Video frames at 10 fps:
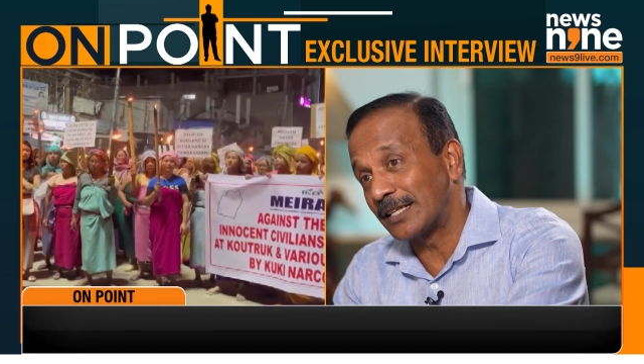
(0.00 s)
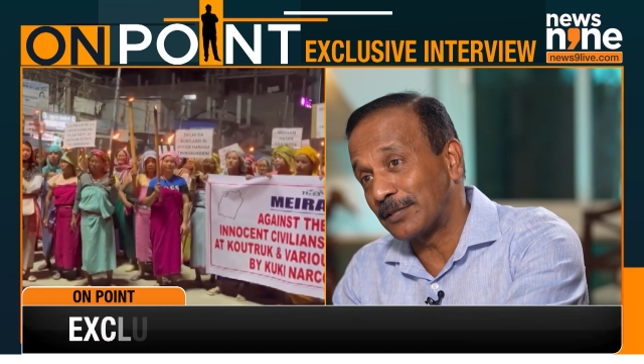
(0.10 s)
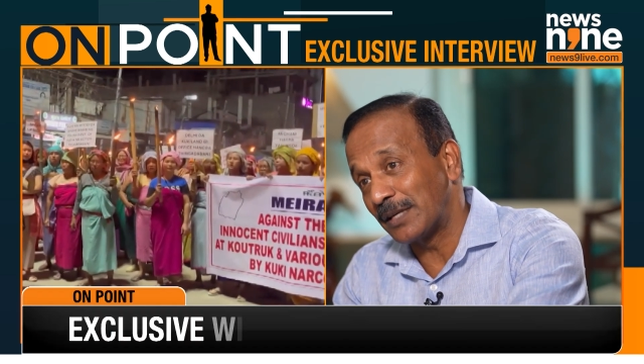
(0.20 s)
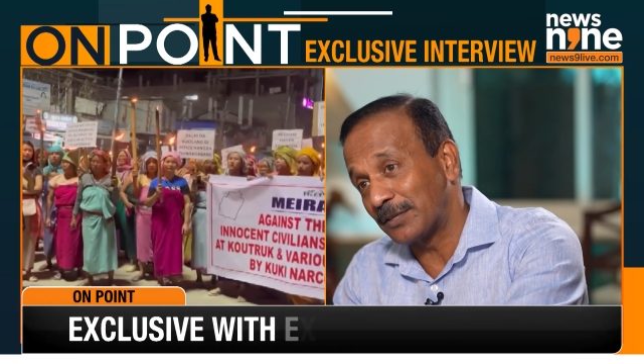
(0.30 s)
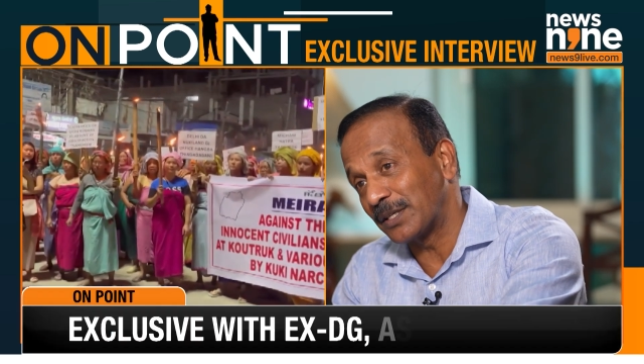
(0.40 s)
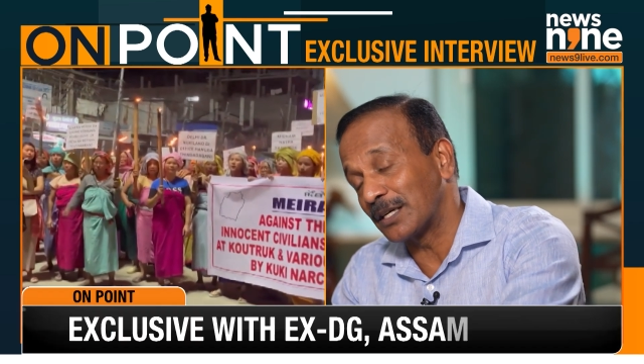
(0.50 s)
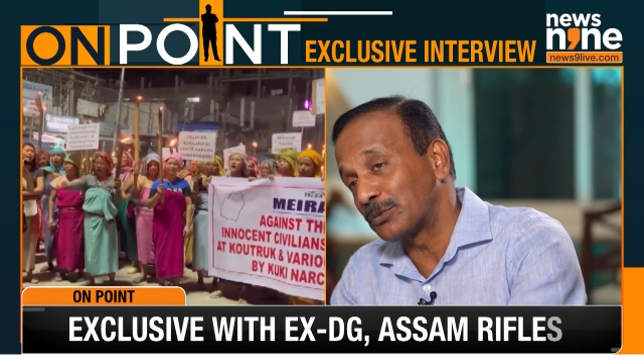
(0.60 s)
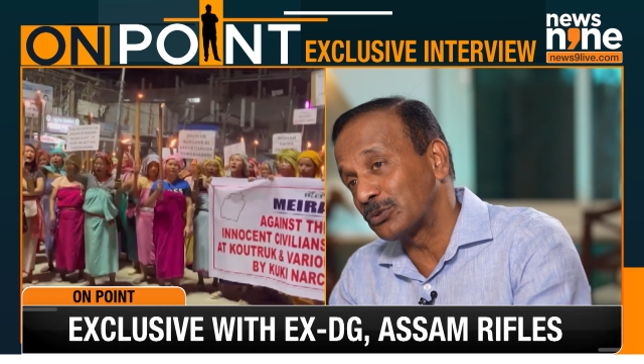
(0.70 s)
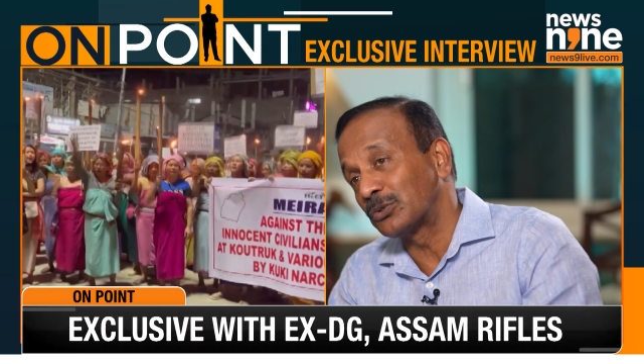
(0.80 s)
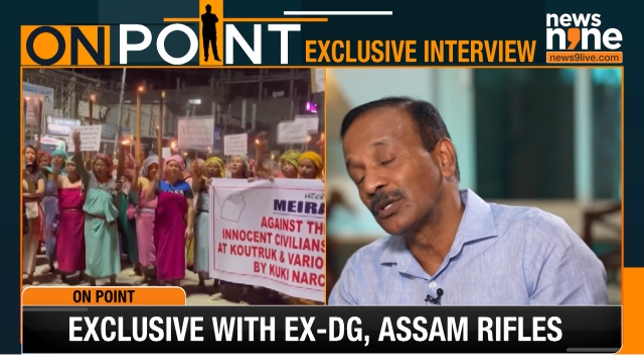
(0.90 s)
let, me, let me come
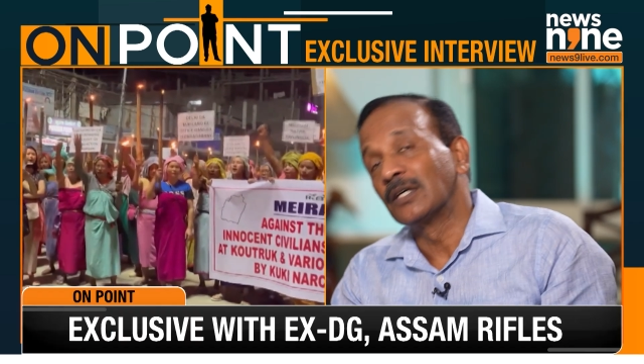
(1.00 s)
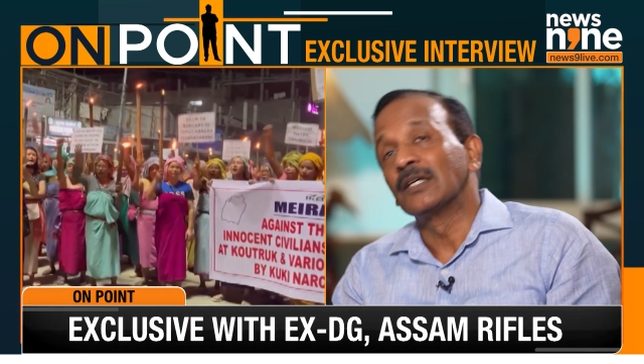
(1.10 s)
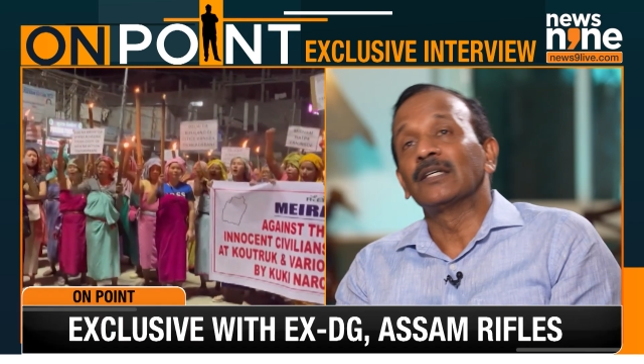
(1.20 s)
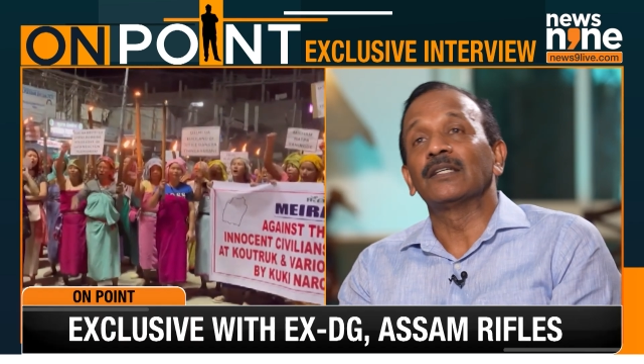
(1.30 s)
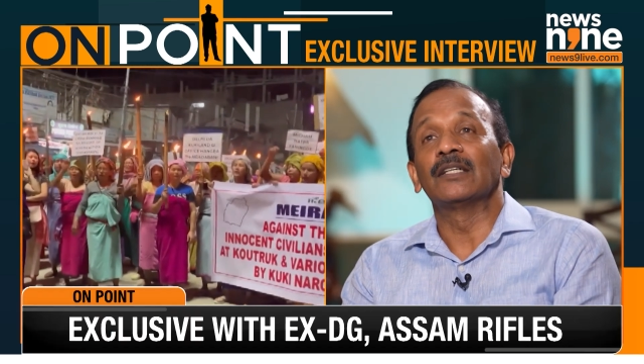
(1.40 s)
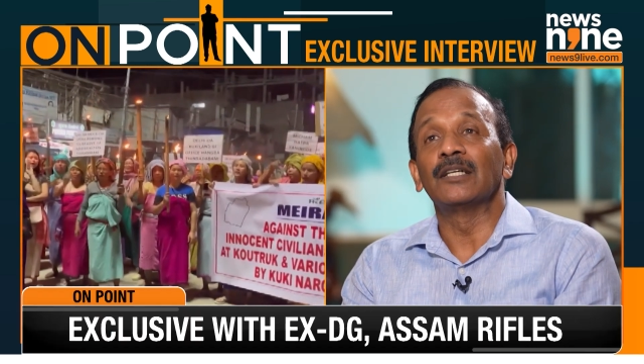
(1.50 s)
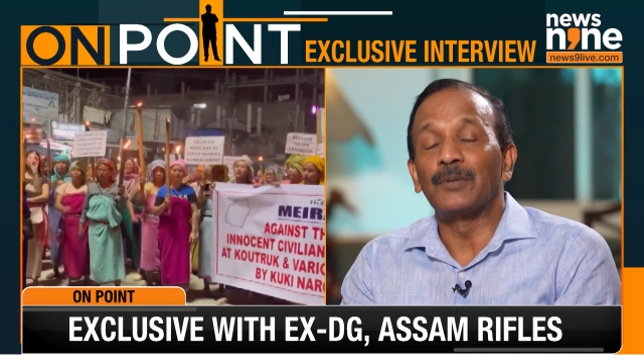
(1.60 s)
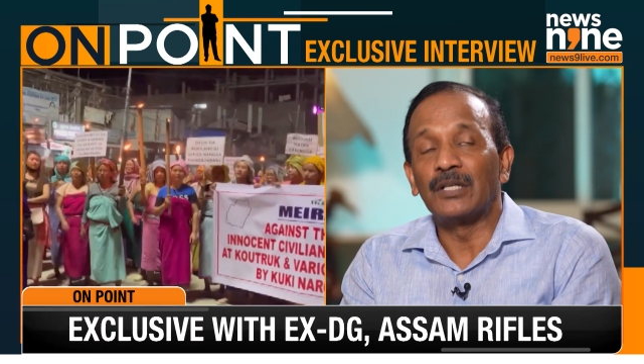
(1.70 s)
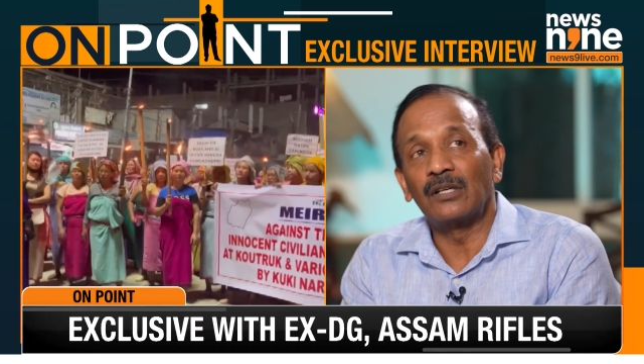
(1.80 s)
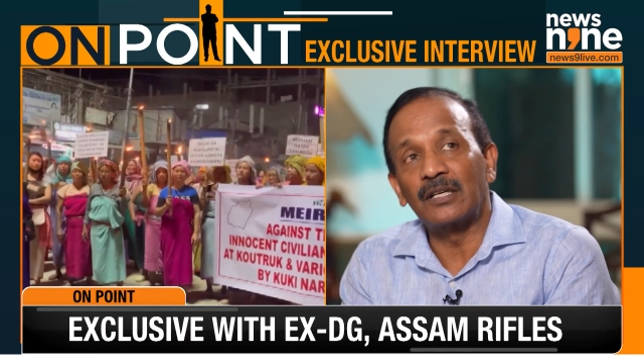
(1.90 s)
to uh, a
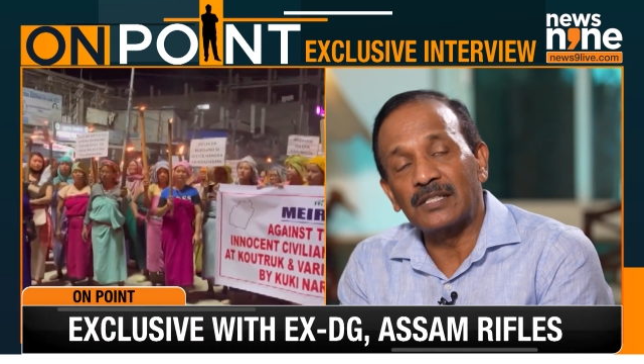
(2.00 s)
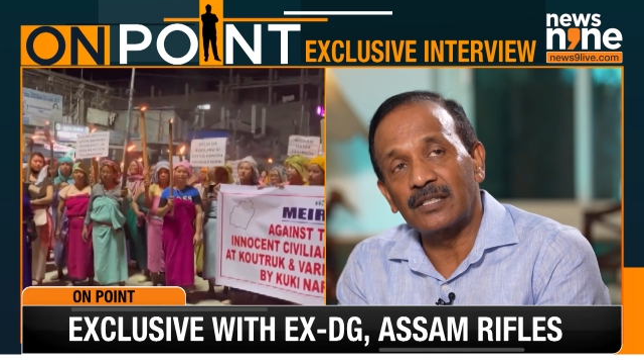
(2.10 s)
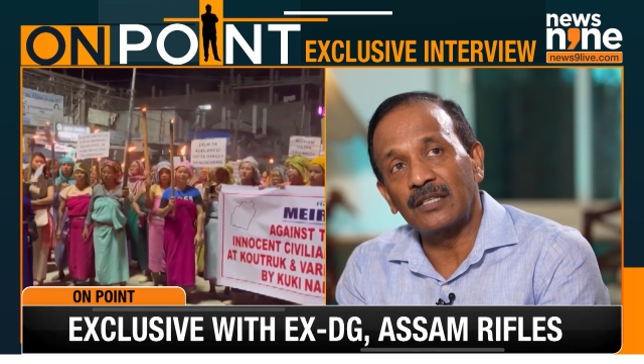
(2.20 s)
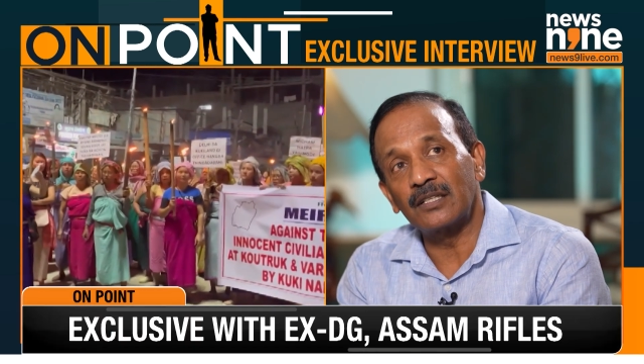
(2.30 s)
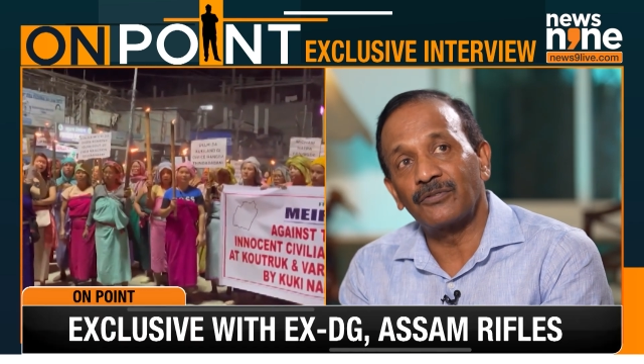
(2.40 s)
particular incident.